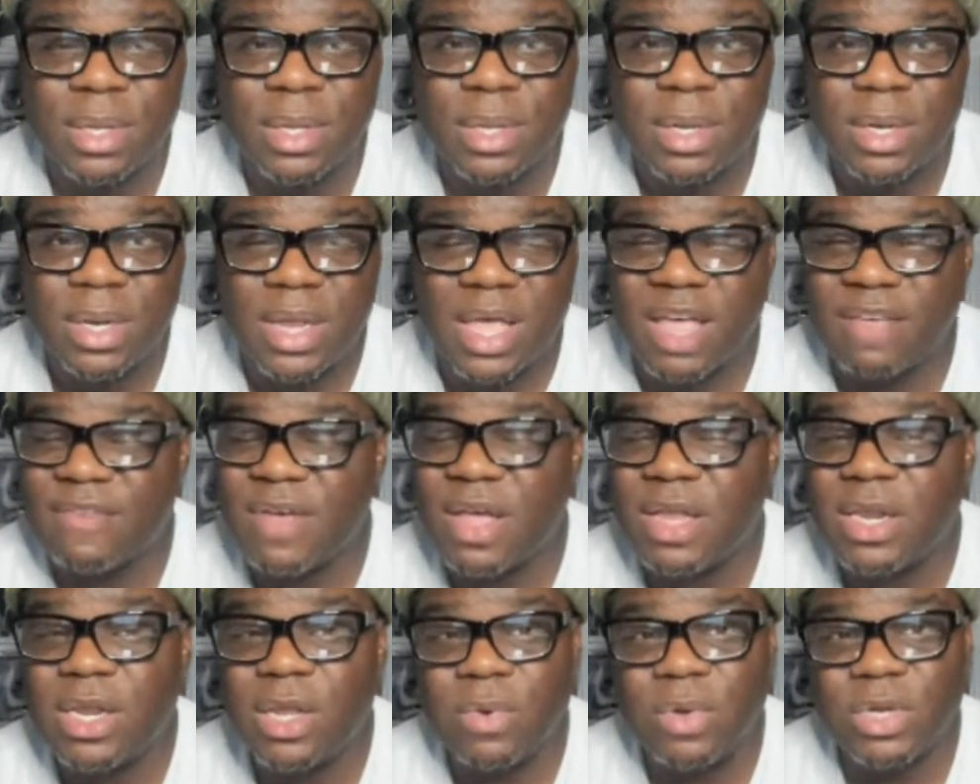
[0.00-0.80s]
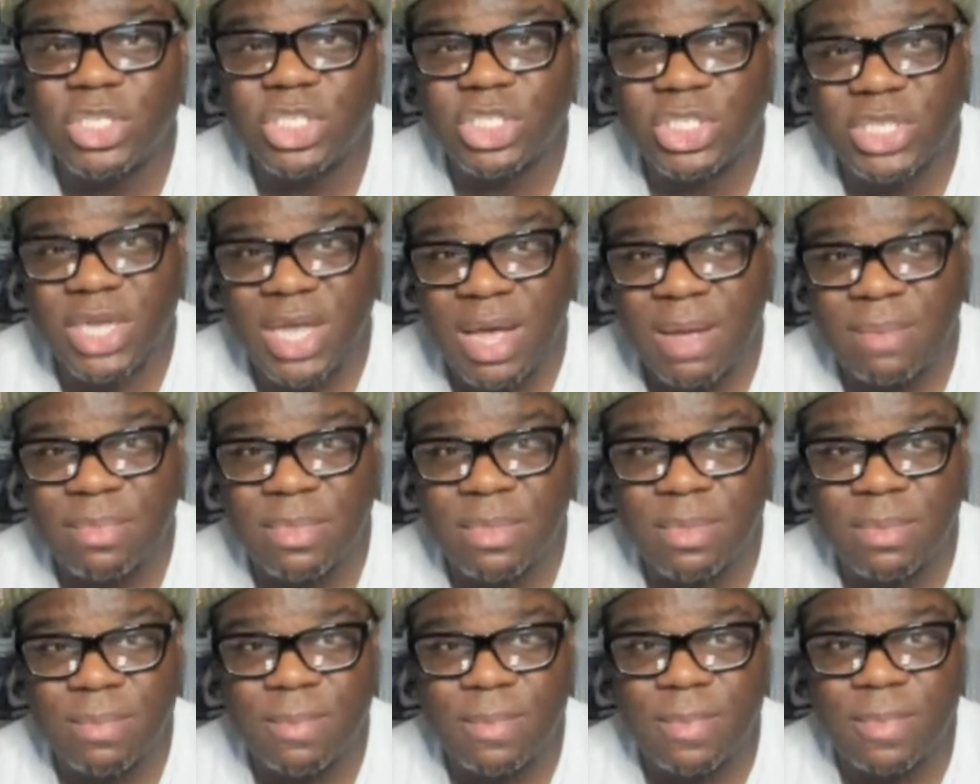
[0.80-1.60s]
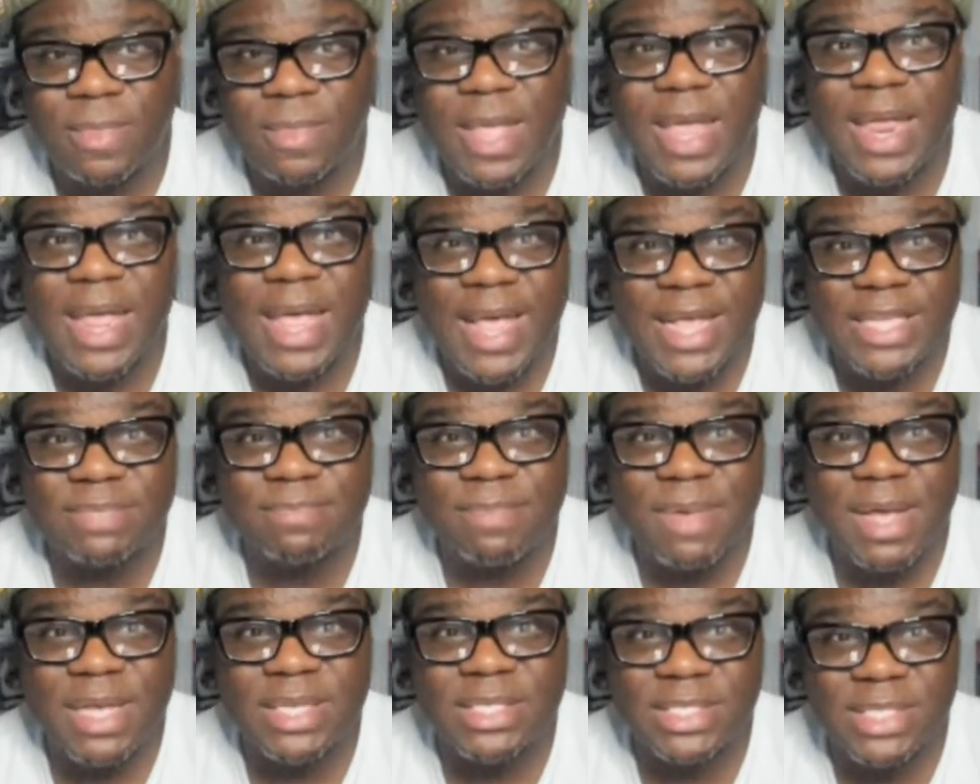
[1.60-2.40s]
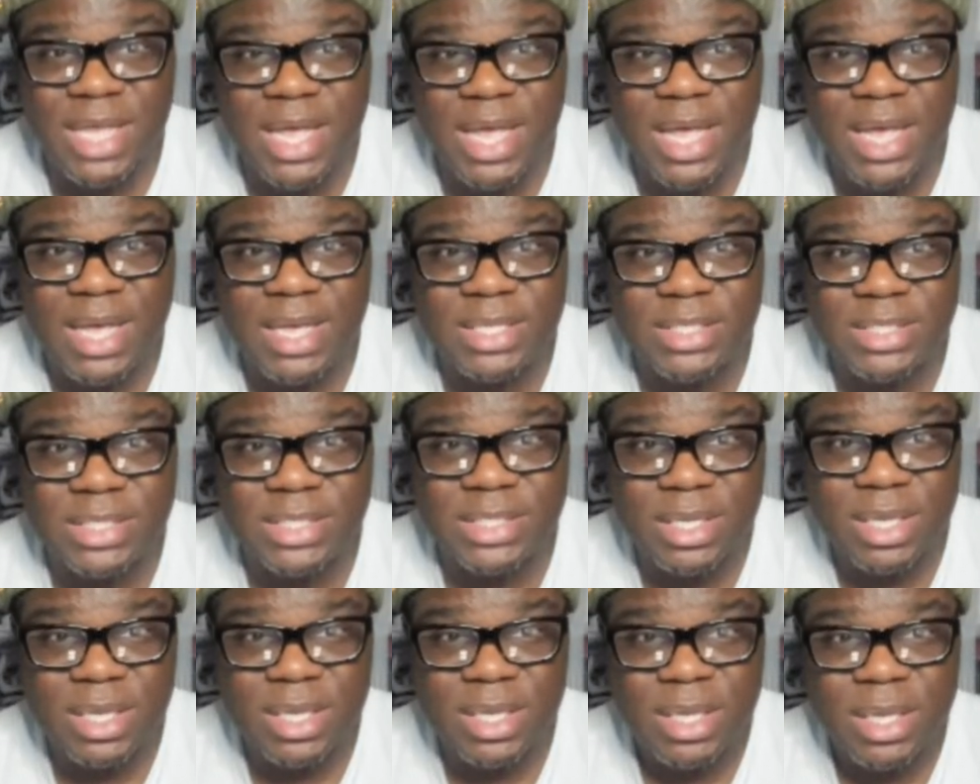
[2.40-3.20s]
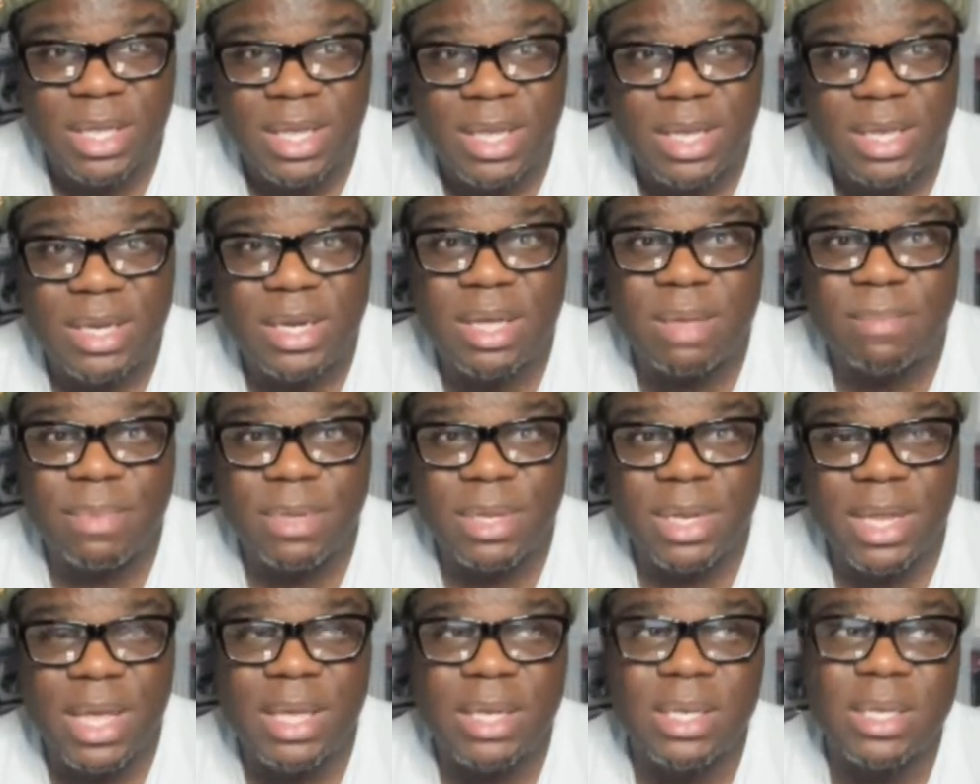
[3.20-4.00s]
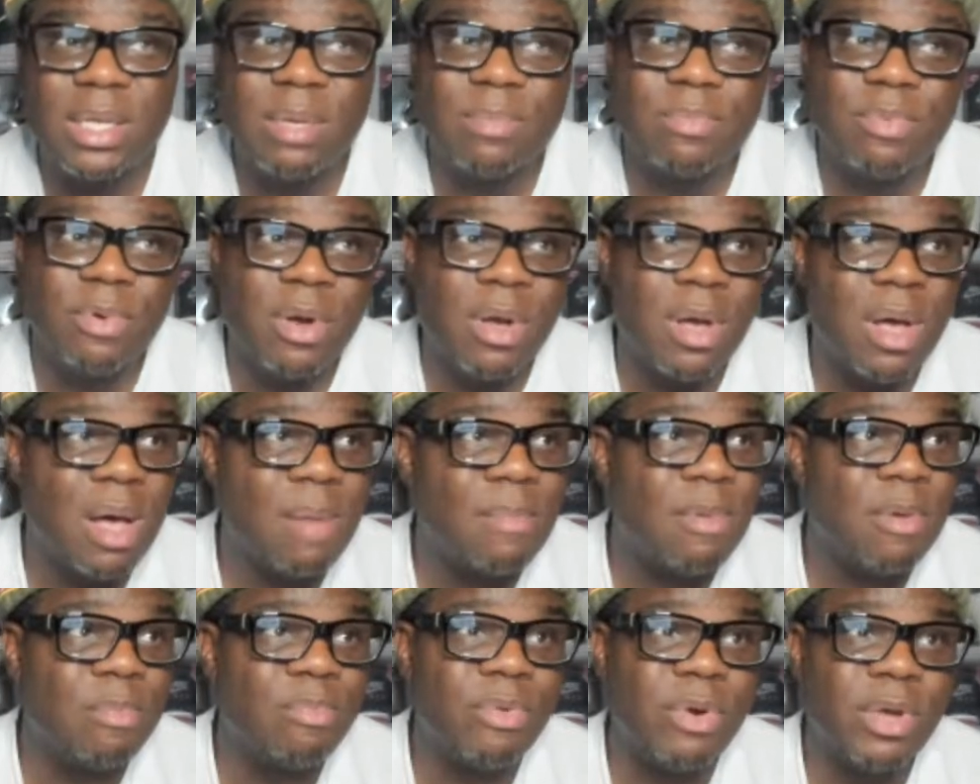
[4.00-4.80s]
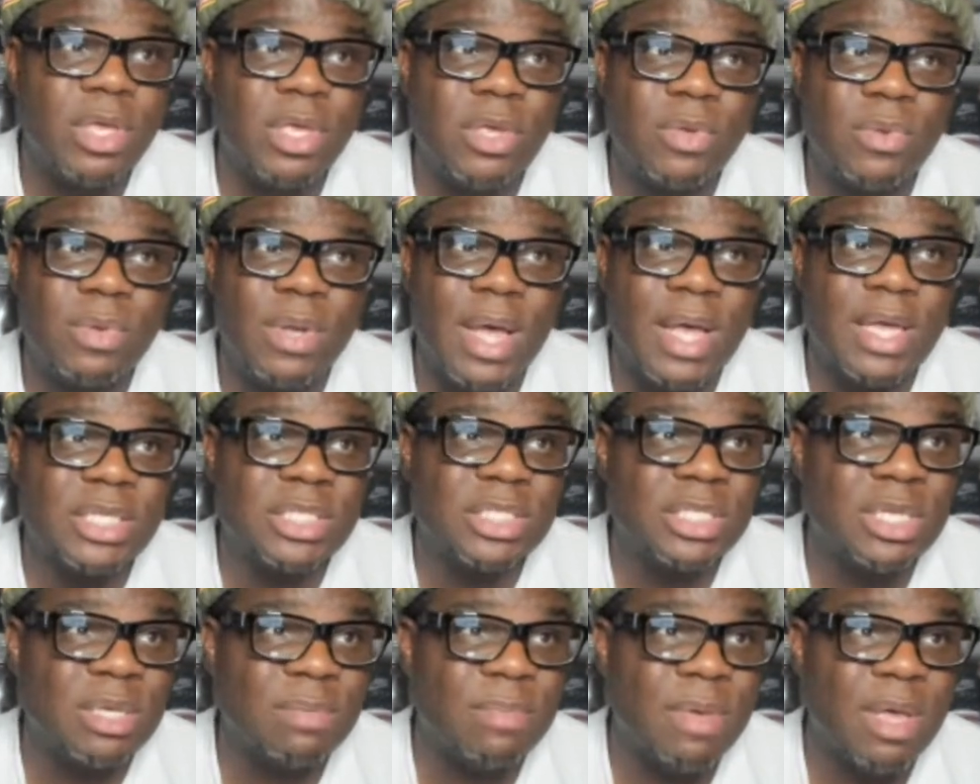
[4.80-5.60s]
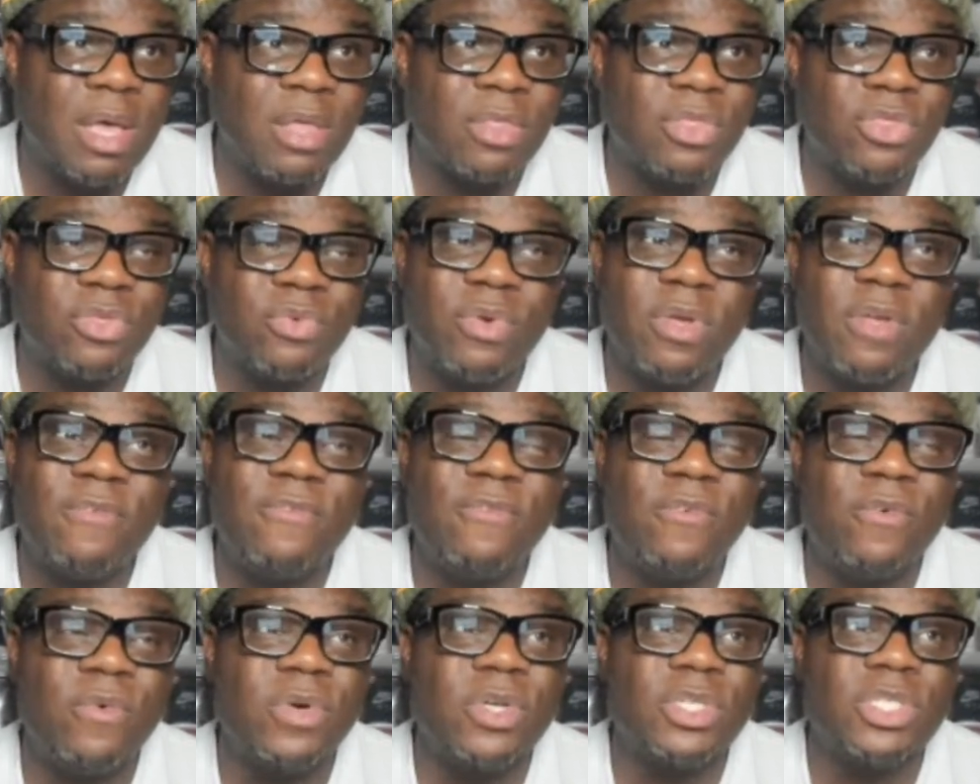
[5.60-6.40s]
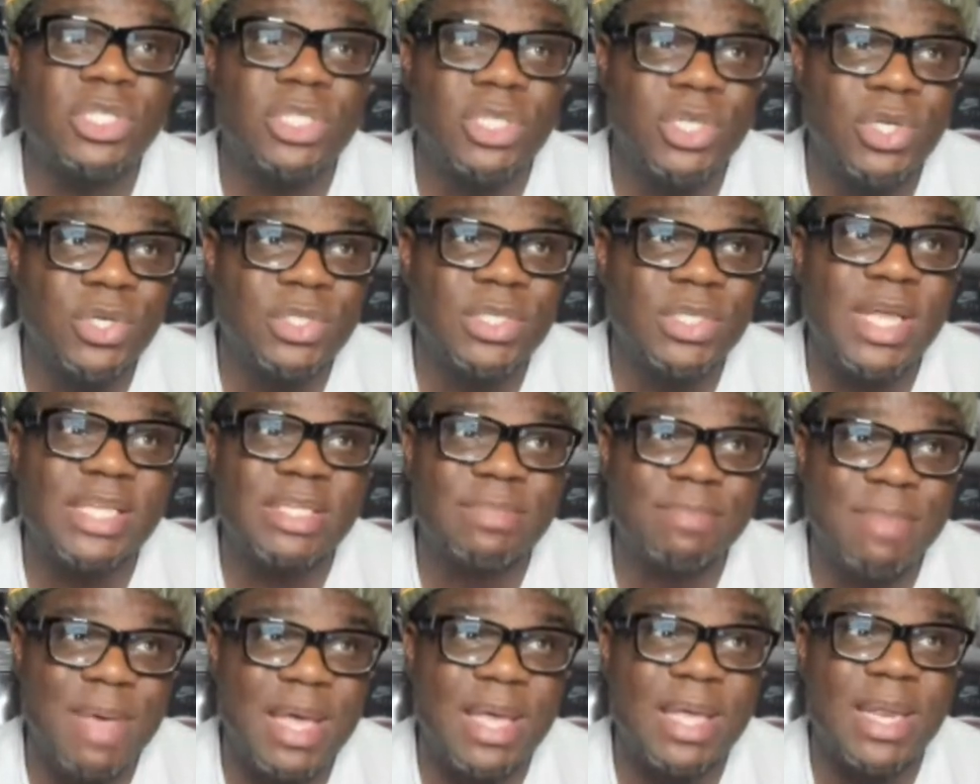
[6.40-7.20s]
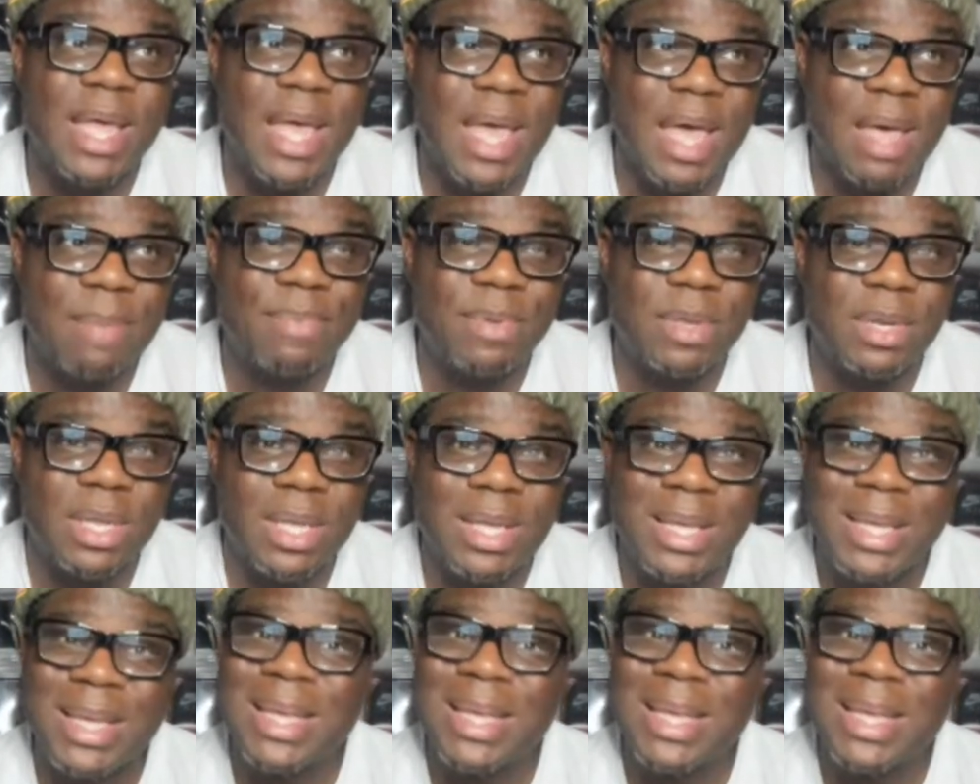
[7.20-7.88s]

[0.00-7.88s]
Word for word: Like if I know a shop that has my size, and I'll be like, look, bro, I'm gonna bring you like shit, man. Three, four shoes. Let's make it happen.